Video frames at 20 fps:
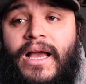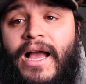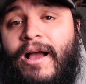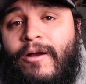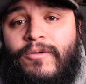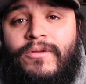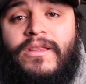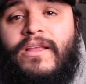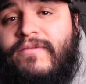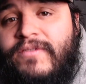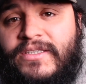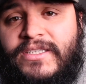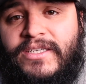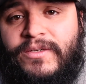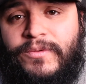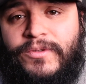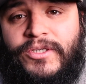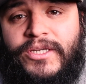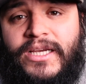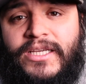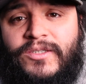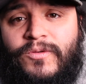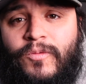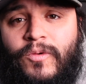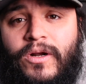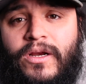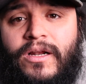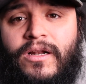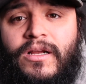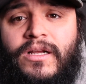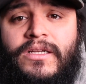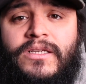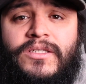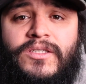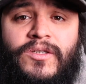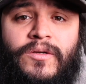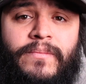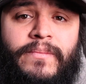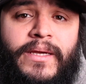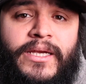I would love to see what you guys are working on,
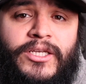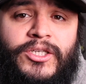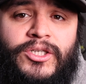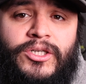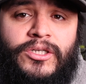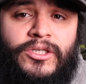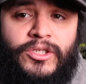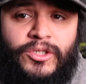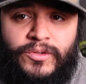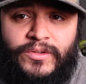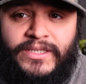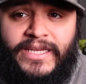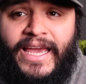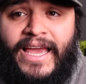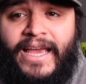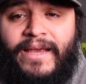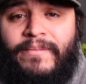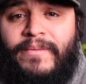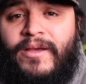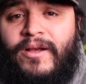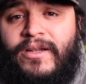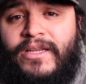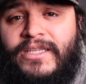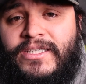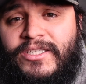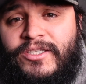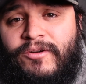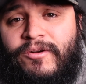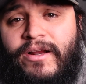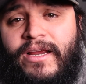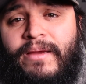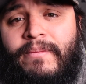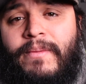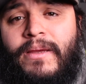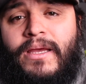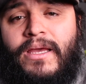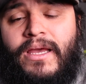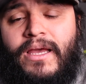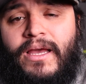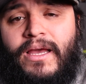so make sure to tag me on Instagram.